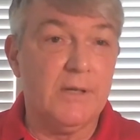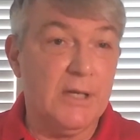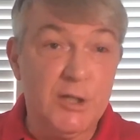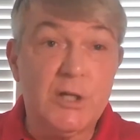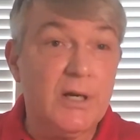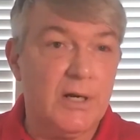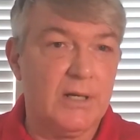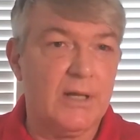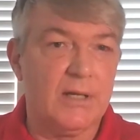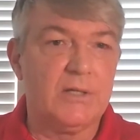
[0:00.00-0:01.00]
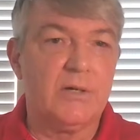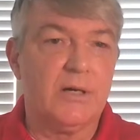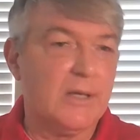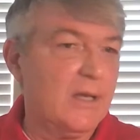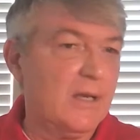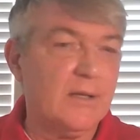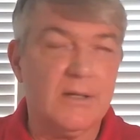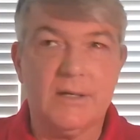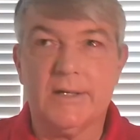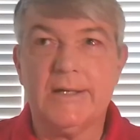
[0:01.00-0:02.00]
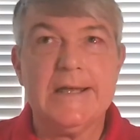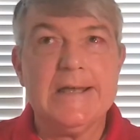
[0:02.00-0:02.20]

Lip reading: engineering that truck, getting the